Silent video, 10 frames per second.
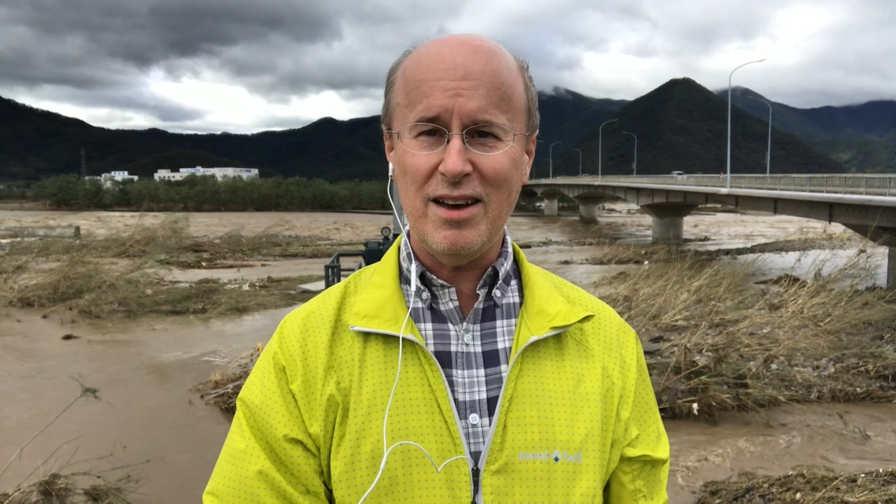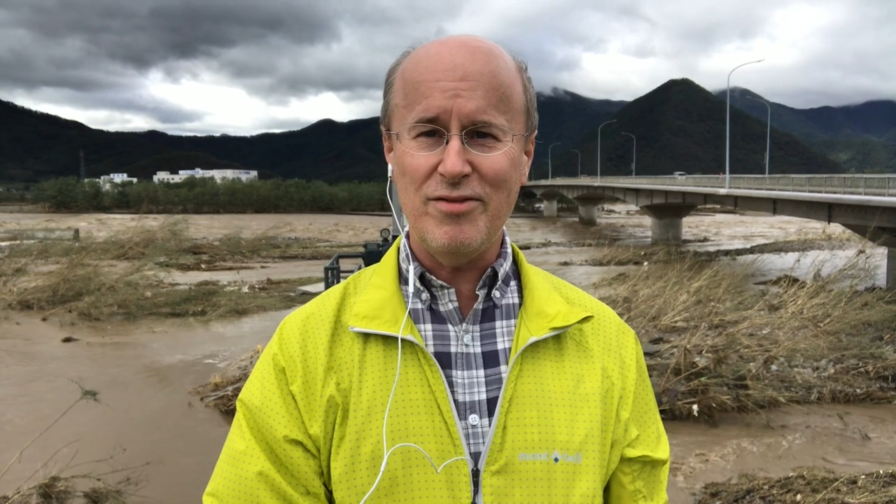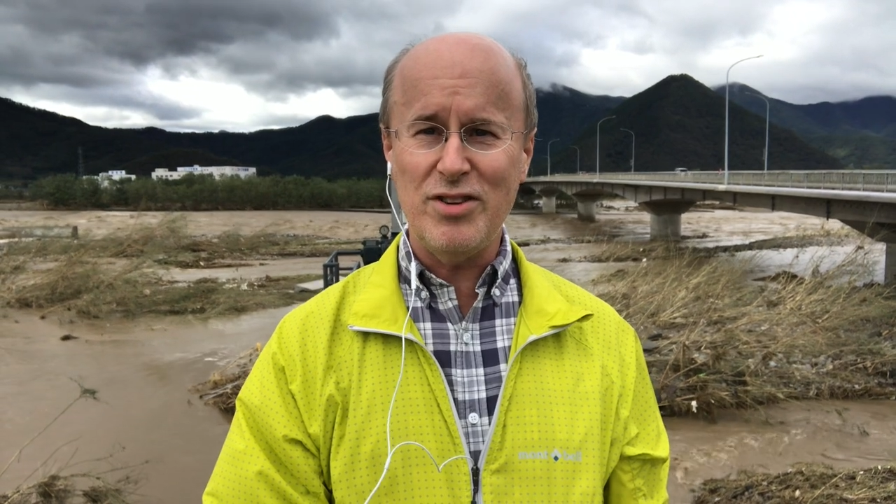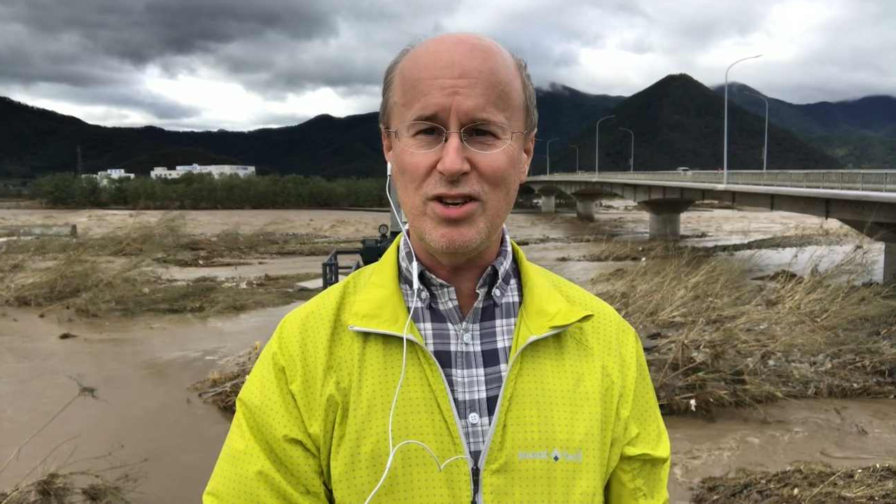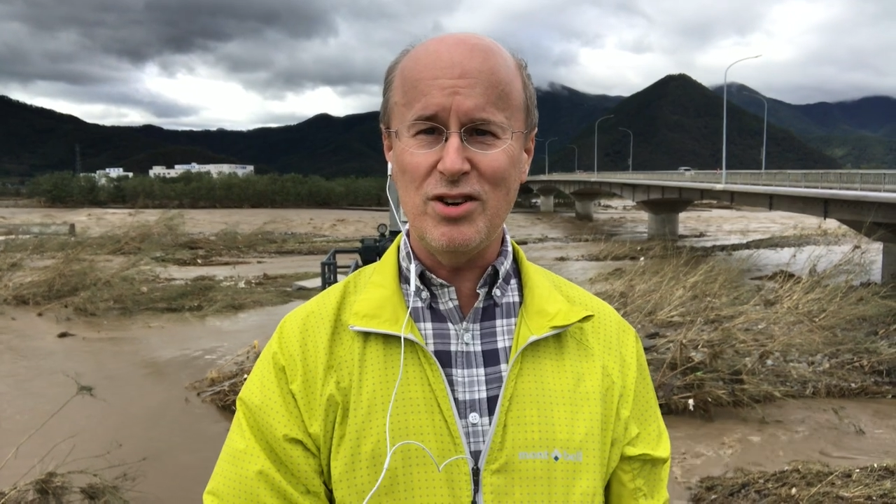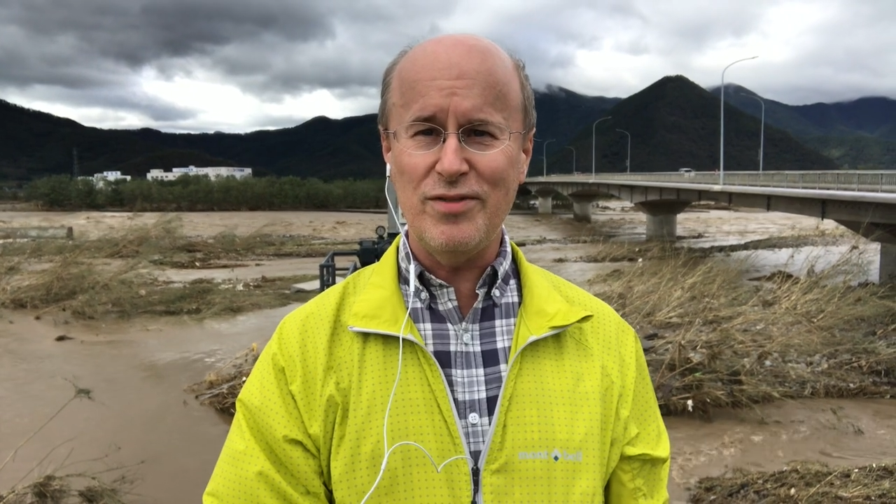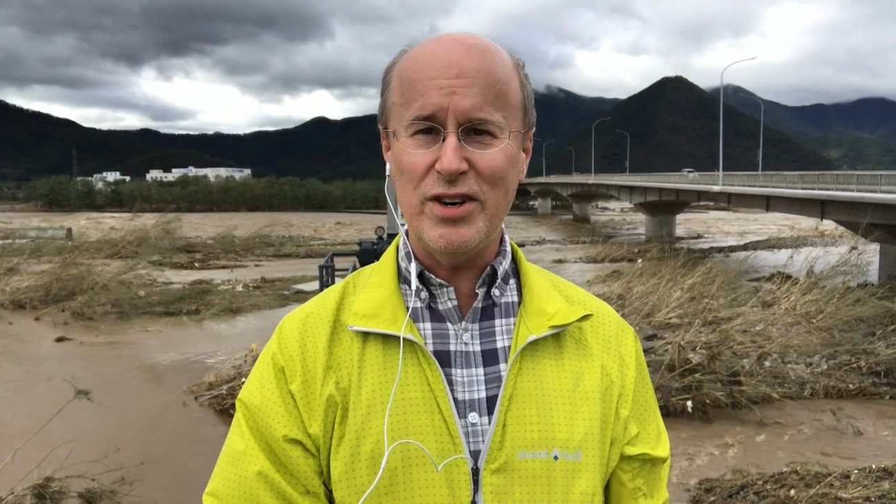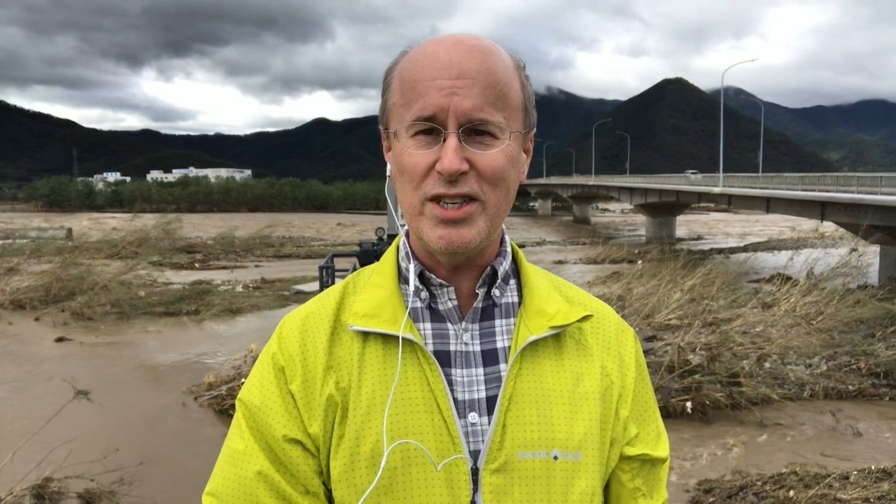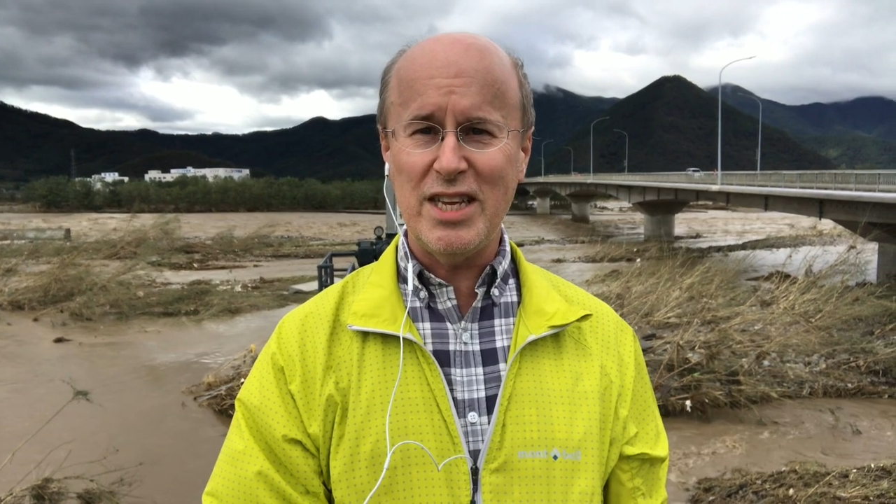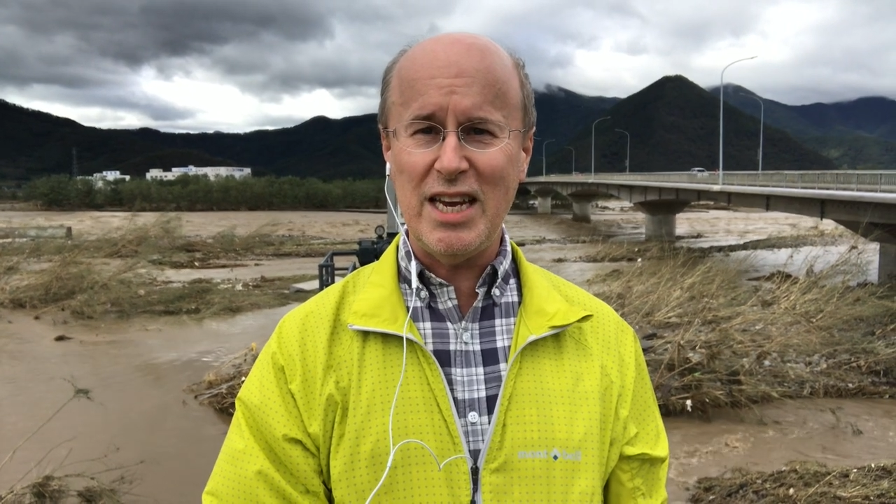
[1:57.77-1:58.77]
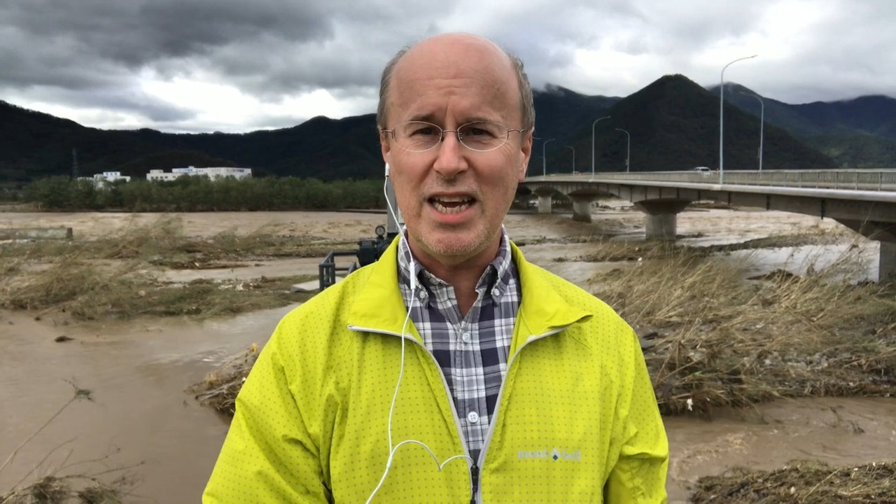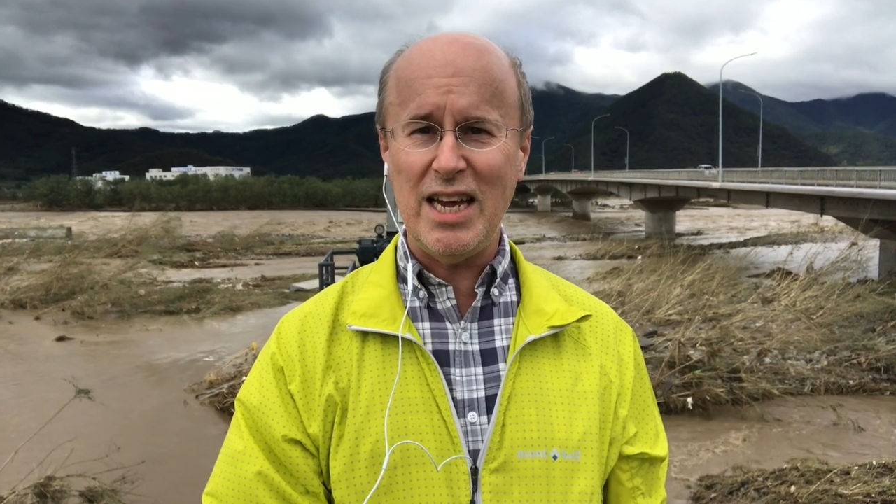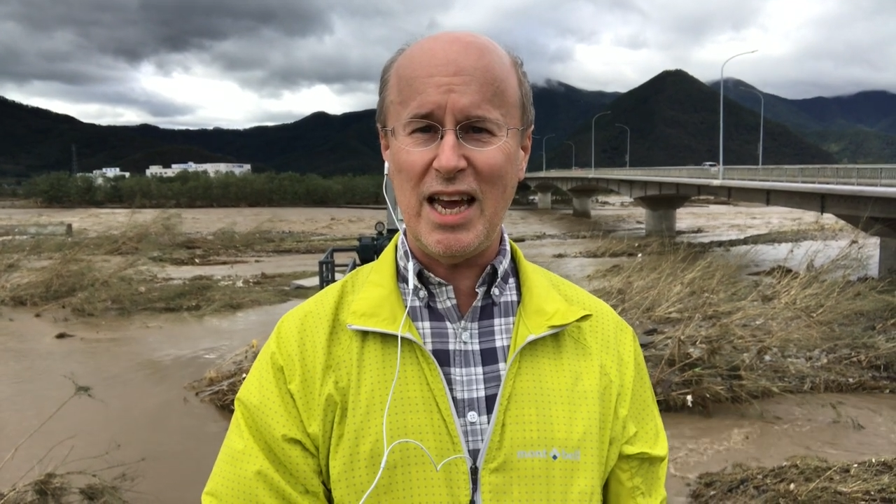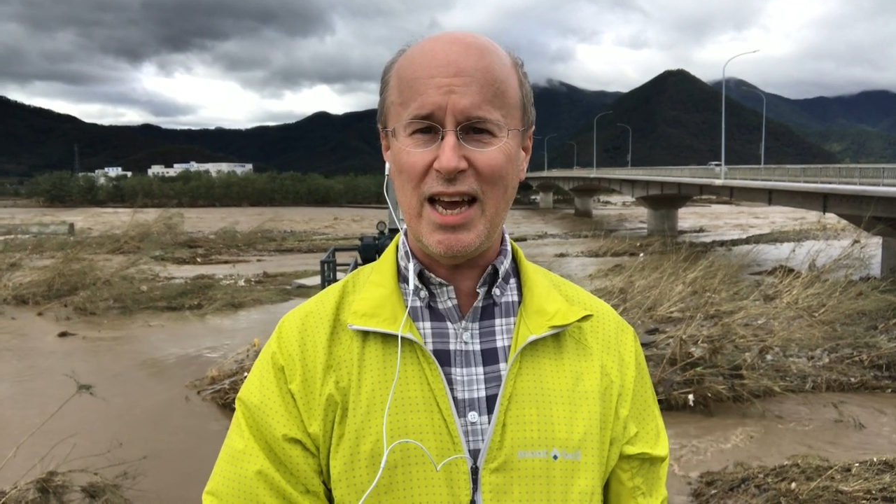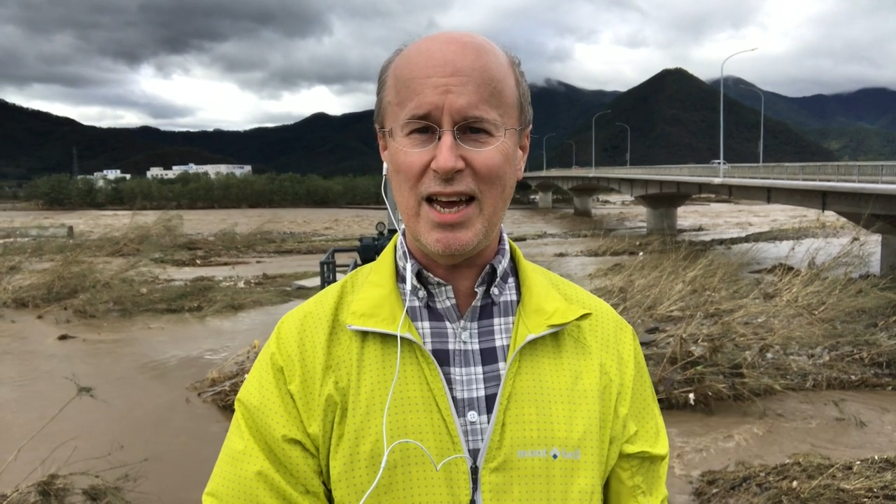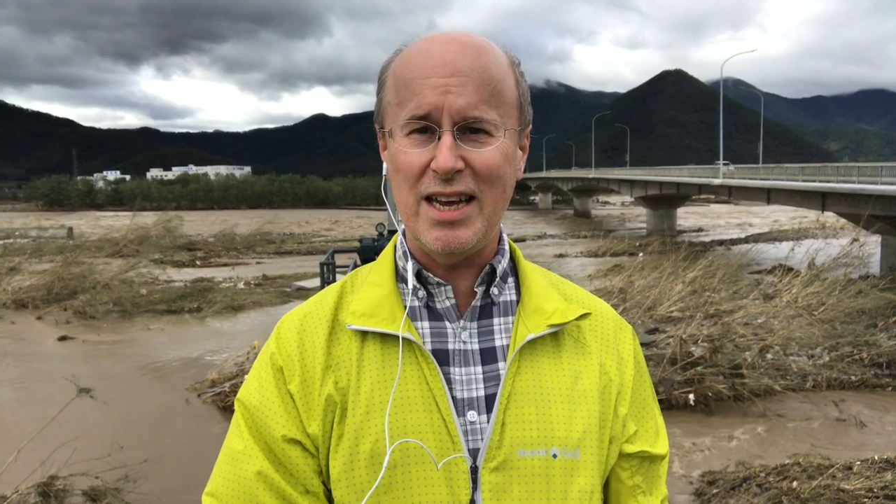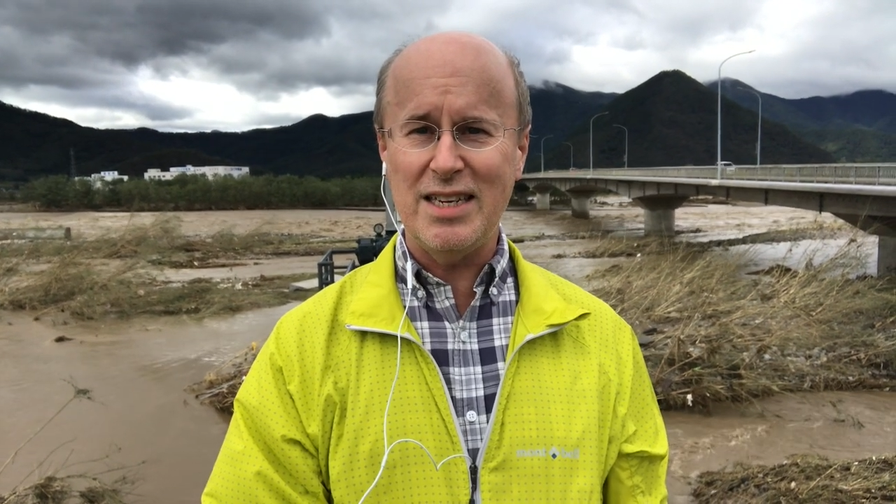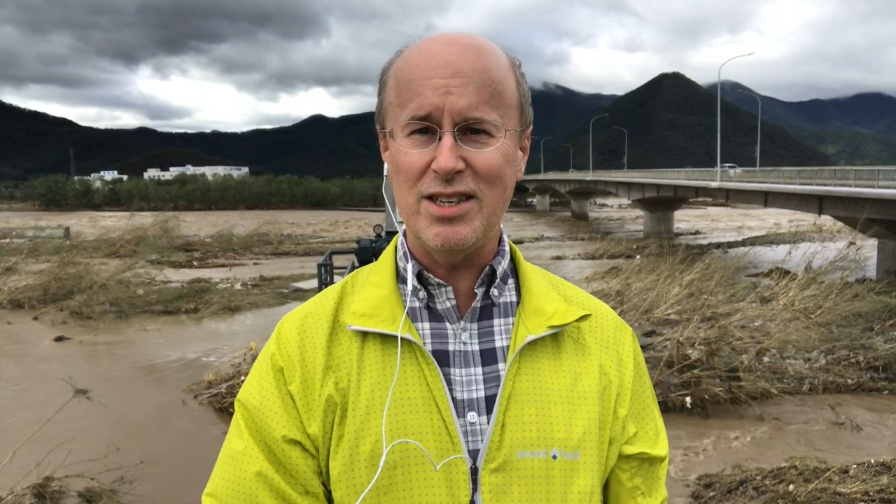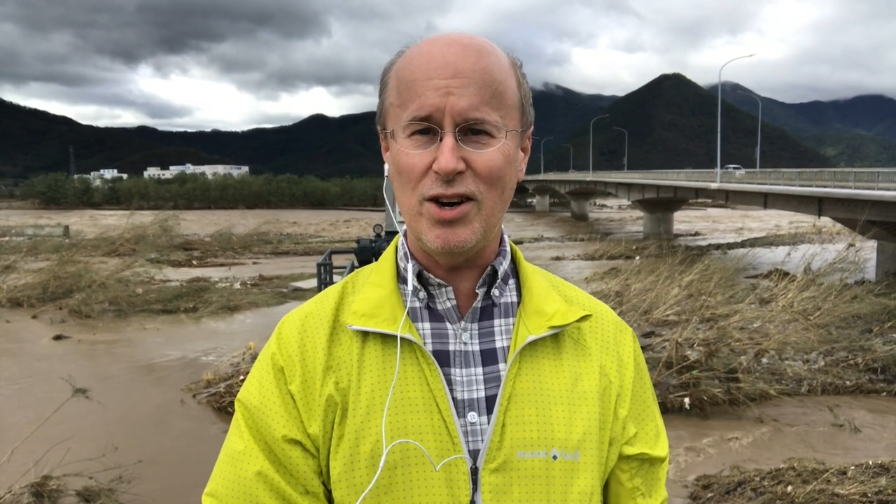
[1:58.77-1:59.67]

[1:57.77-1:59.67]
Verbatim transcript: of the university and